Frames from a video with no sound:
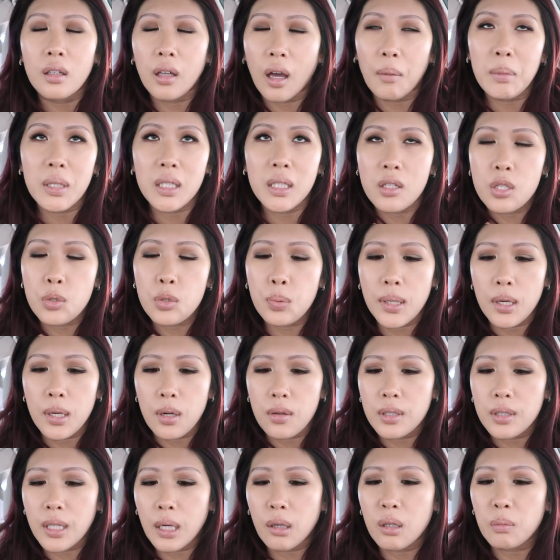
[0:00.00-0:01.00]
I mean,
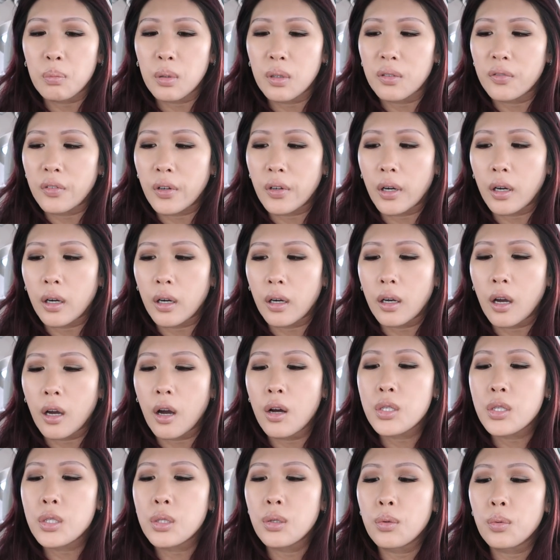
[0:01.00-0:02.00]
sweeter than I would prefer. I
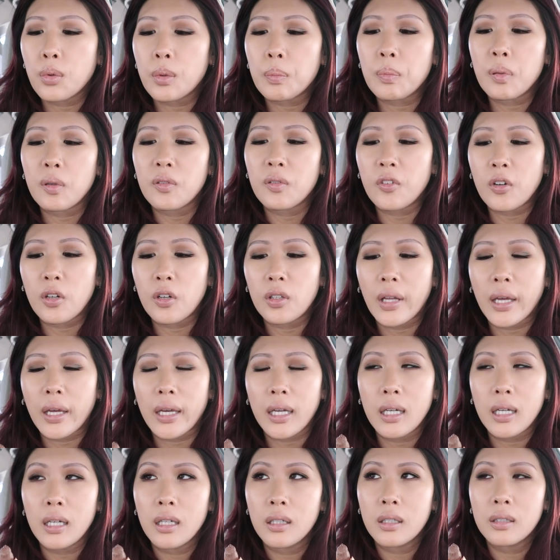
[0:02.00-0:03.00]
also would prefer
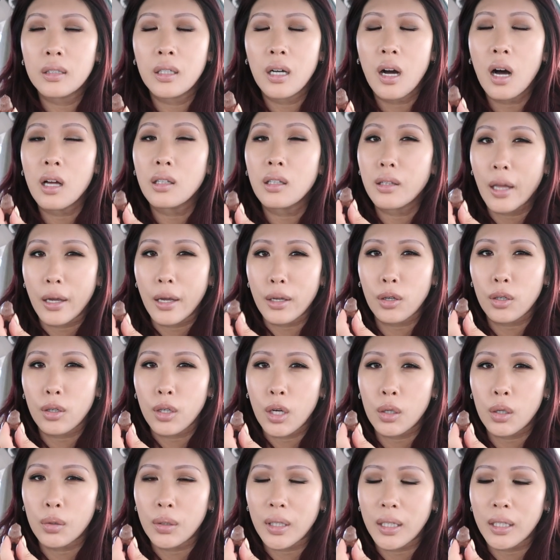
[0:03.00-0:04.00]
like a lighter
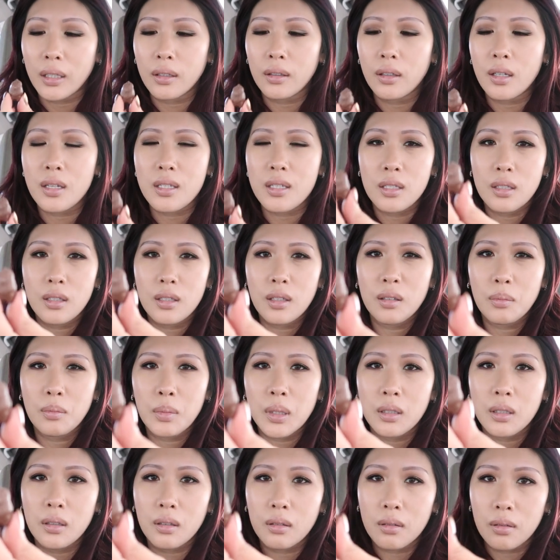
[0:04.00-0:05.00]
coating because I
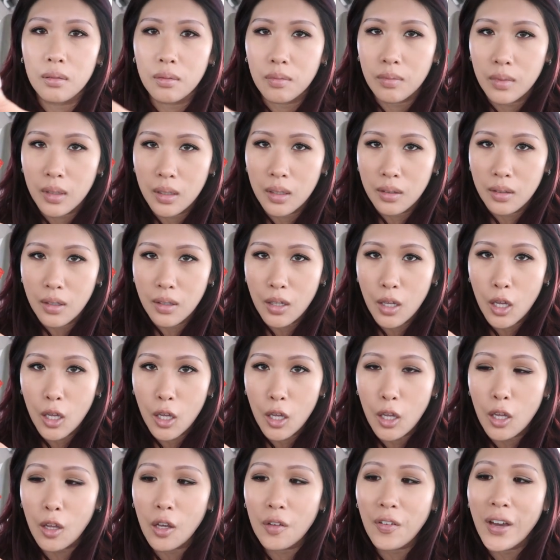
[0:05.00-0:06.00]
mean
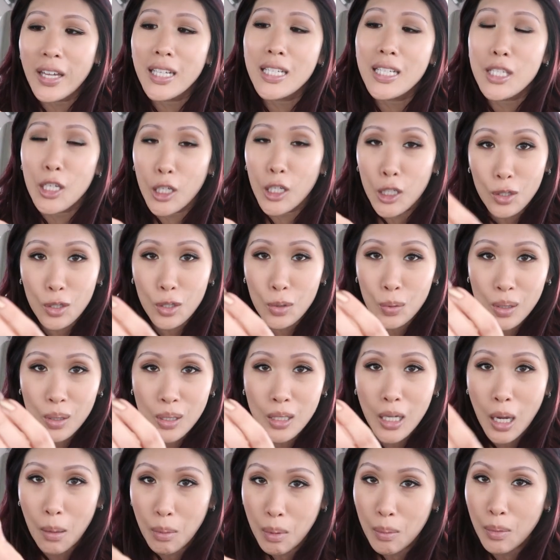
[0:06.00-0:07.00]
if I didn't tell you this was
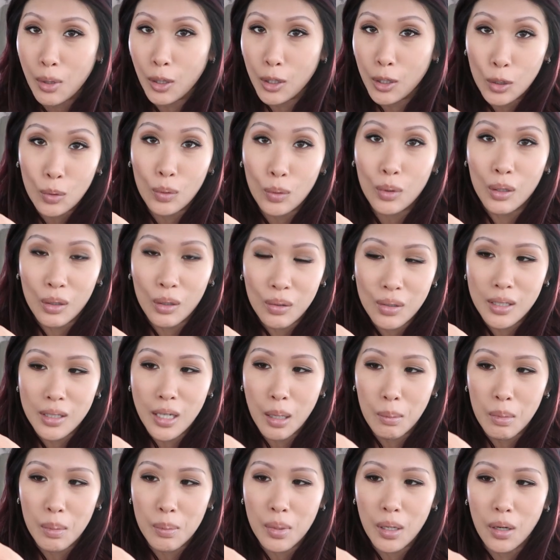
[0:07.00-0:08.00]
a gummy bear, you wouldn't know it was a
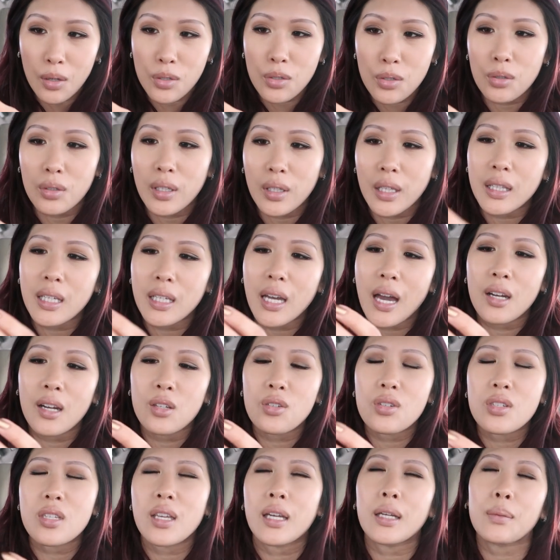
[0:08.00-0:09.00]
gummy bear. So like they kind
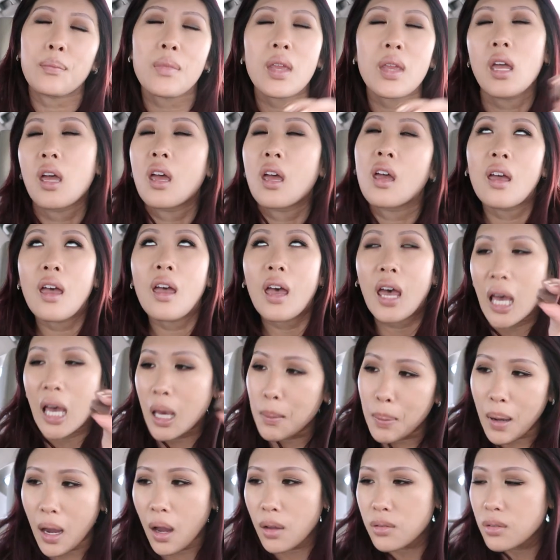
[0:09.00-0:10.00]
of just like
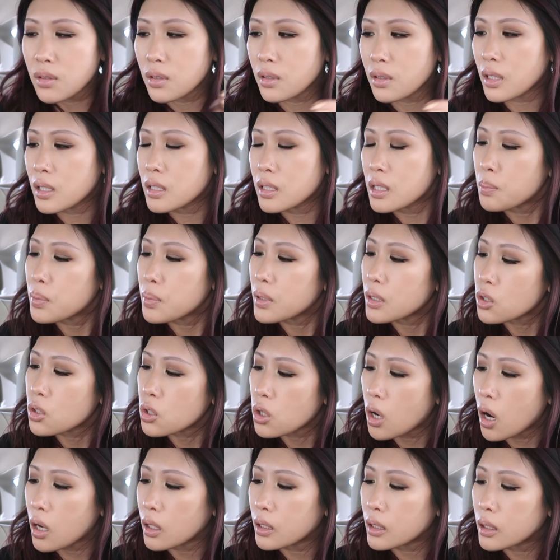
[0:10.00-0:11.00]
haphazardly dip it in
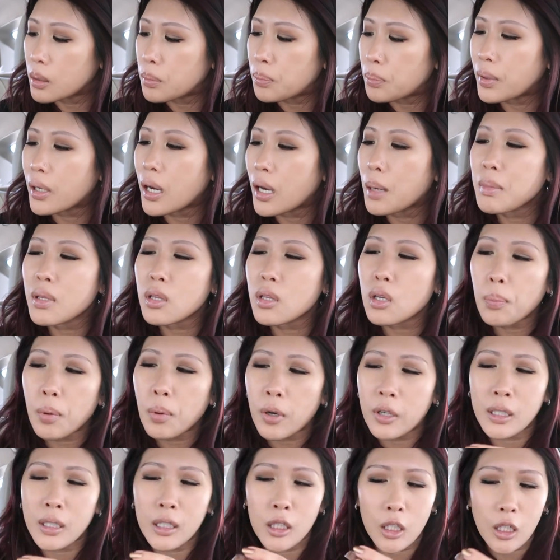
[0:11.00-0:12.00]
chocolate. But I mean, they're
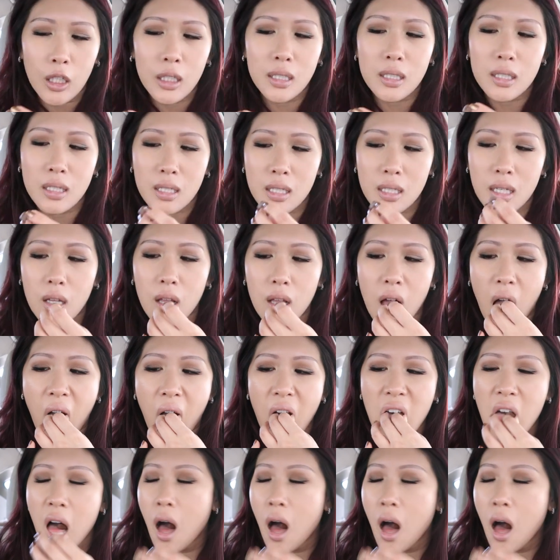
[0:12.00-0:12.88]
pretty good still.